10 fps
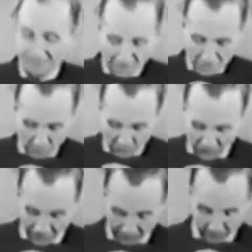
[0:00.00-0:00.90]
100%.
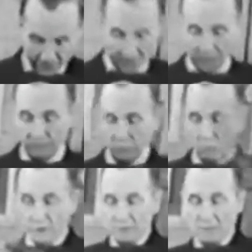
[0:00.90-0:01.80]
And if you're
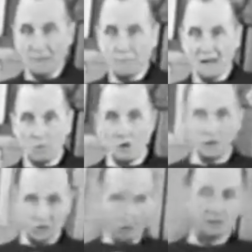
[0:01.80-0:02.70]
worried about my
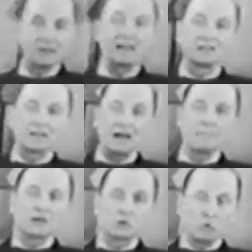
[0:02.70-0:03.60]
watch, that's a
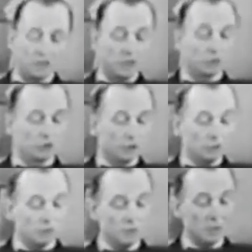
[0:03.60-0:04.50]
Timex 102,
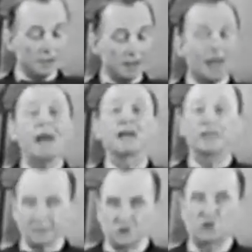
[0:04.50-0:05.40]
and
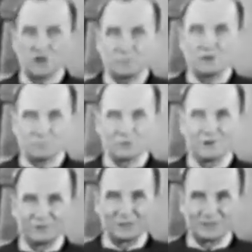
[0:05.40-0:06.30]
it's keeping
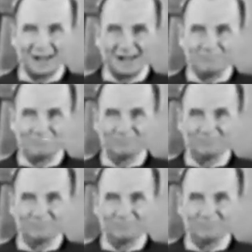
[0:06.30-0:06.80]
perfect time.